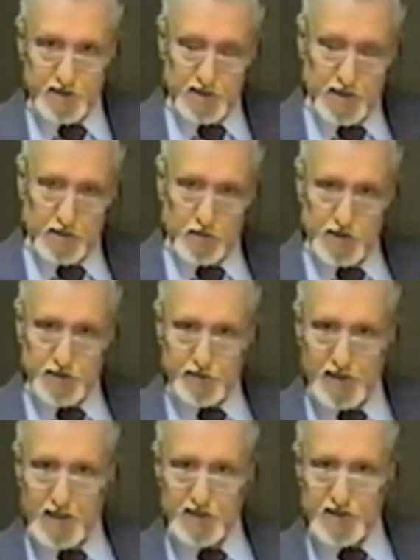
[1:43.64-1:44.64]
In other words,
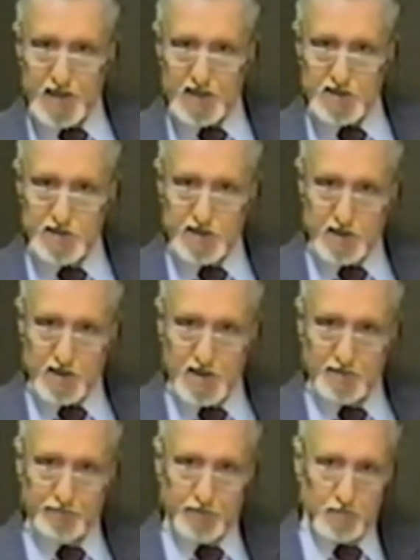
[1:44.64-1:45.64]
transactions that
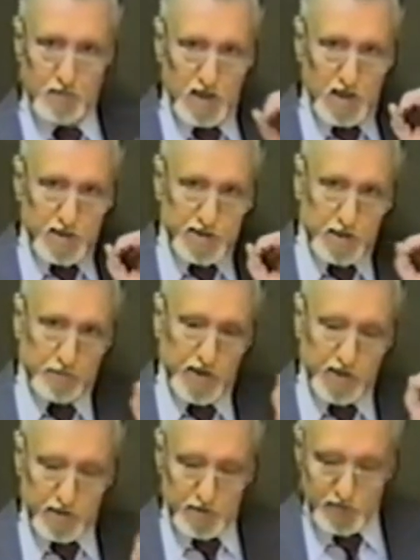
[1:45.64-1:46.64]
come from some
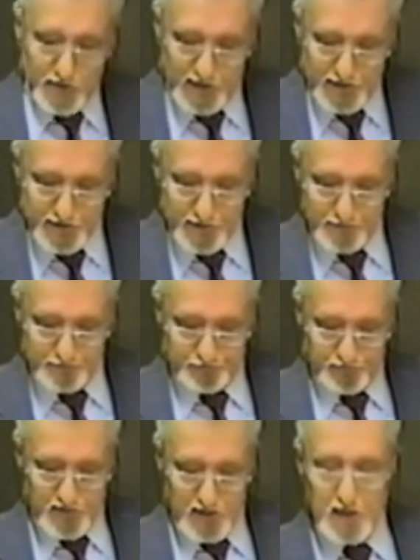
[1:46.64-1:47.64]
inner reason,
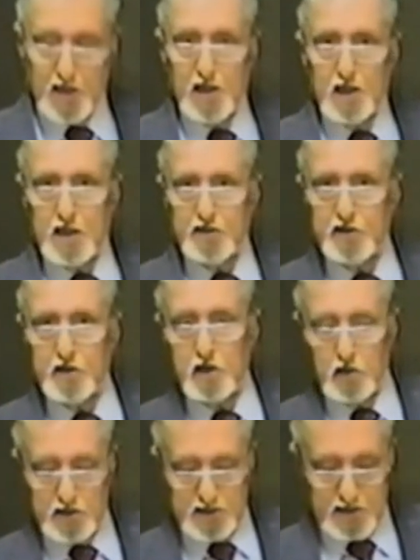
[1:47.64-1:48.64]
and they
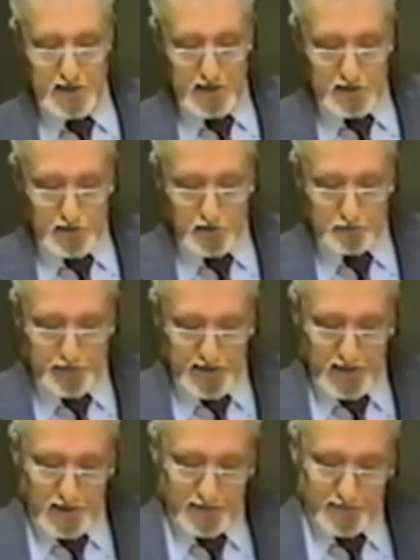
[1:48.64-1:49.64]
always lead to a
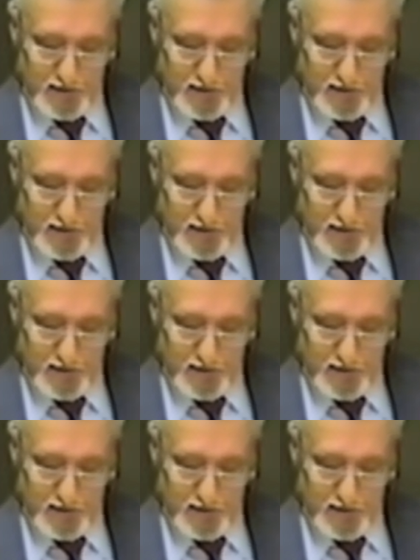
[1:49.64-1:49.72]
payoff.